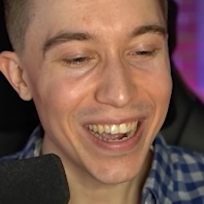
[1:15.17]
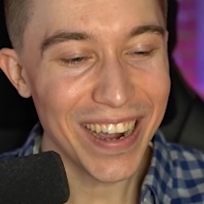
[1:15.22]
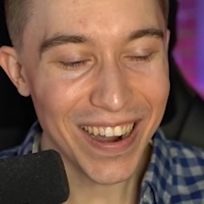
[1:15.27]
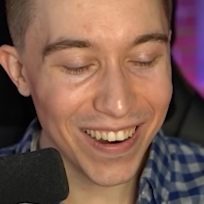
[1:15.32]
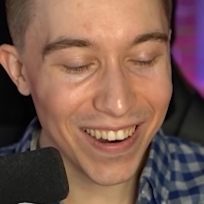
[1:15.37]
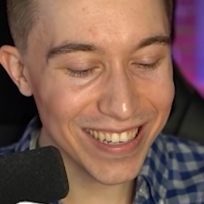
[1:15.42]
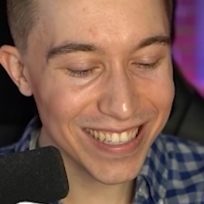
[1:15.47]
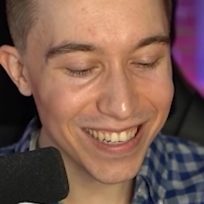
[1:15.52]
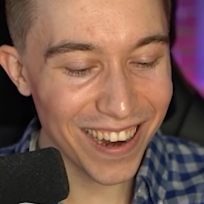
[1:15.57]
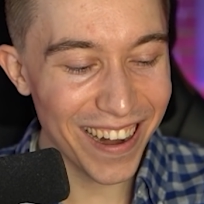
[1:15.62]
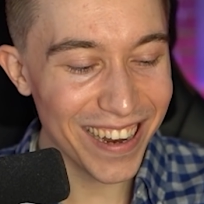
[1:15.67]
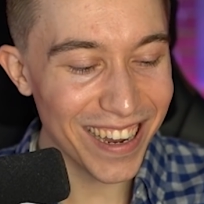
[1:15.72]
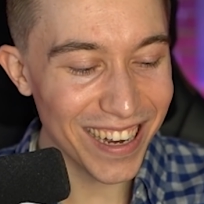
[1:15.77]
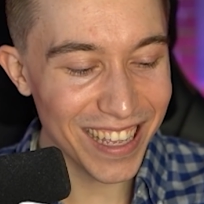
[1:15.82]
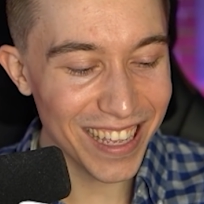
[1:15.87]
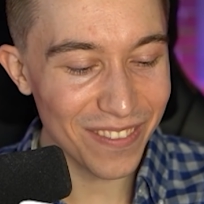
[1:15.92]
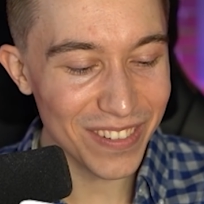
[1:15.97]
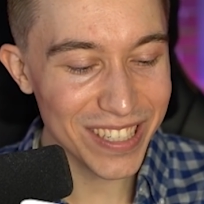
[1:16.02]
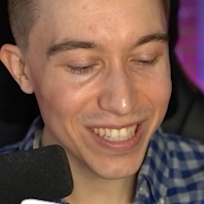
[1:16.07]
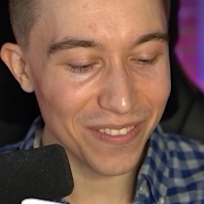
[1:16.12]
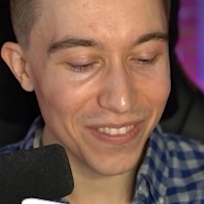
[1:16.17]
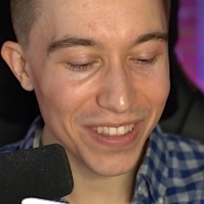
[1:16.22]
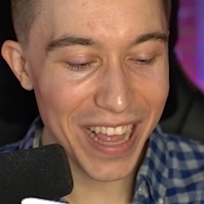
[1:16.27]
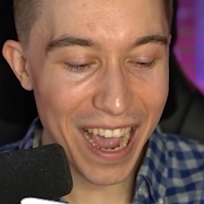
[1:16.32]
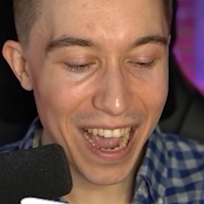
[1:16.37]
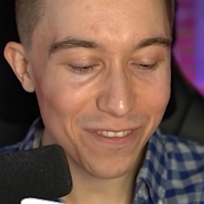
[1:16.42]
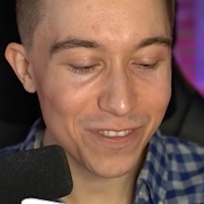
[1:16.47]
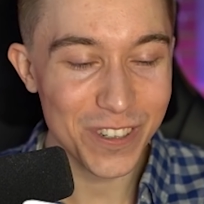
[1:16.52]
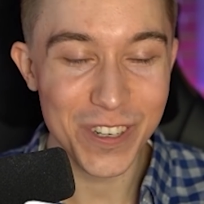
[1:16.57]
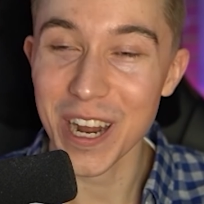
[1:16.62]
Oh, he's already going to give us some
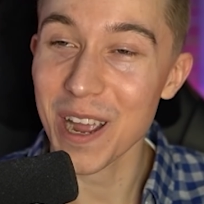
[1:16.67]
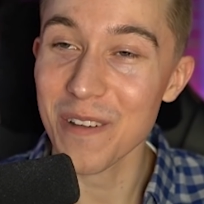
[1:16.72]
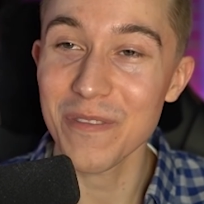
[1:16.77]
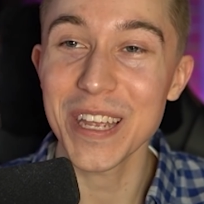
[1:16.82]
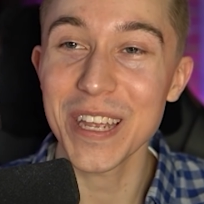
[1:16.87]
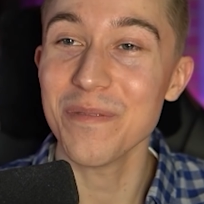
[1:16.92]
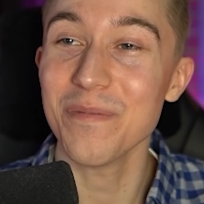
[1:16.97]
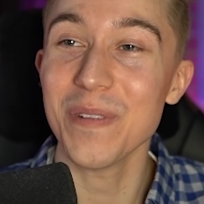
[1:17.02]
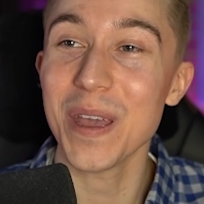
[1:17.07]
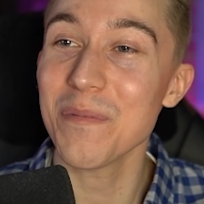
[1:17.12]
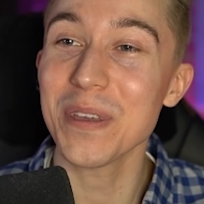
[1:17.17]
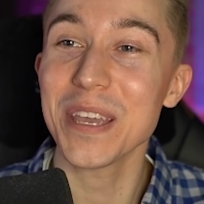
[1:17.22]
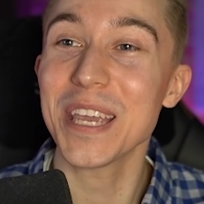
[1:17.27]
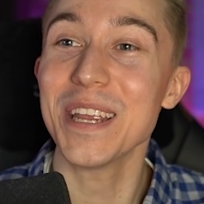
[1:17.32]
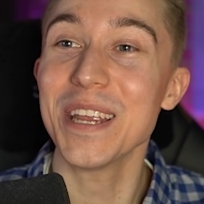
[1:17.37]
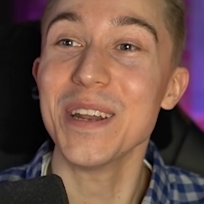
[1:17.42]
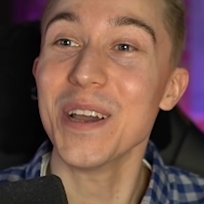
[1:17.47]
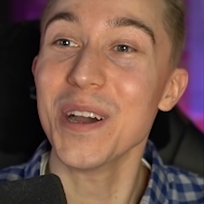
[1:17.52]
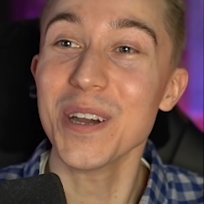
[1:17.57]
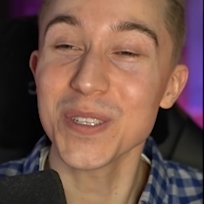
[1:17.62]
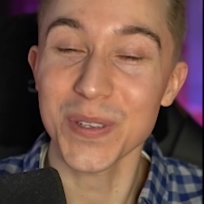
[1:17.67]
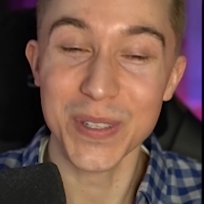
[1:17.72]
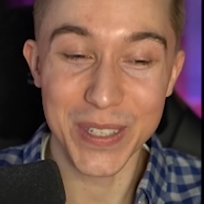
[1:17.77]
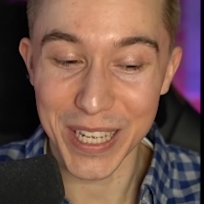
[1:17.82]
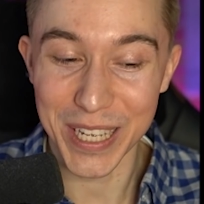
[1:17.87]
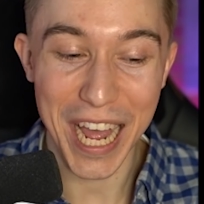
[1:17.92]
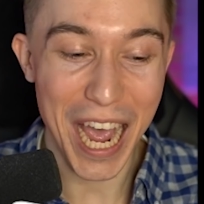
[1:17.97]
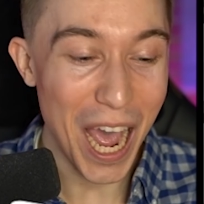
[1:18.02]
laughter. I mean, maybe he knows what's going to